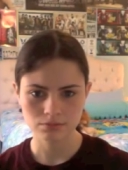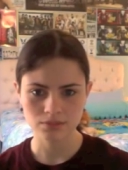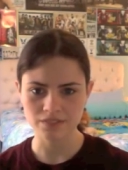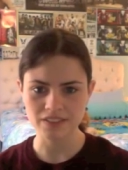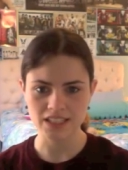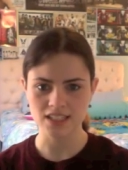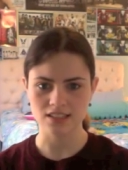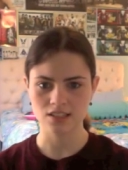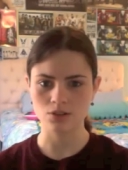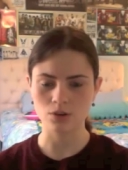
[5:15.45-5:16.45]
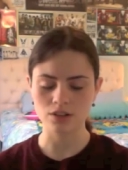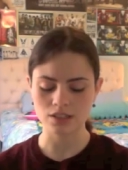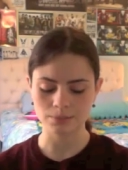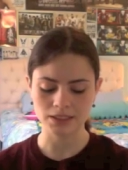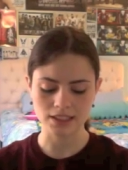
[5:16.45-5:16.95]
convenience store or
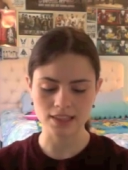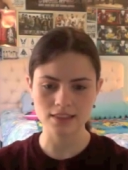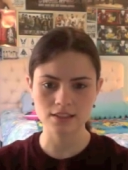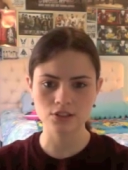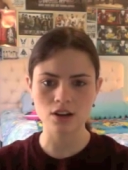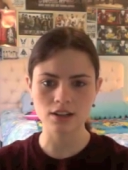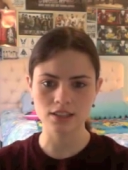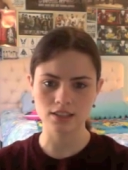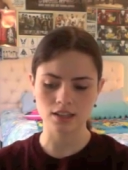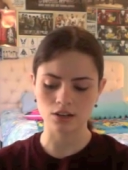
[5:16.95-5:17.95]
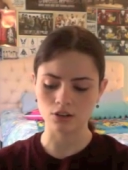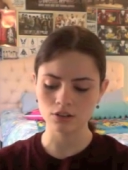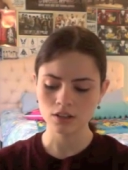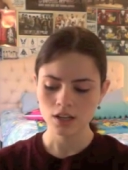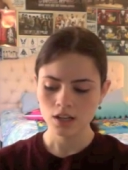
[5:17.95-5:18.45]
something like that. They're not in at all,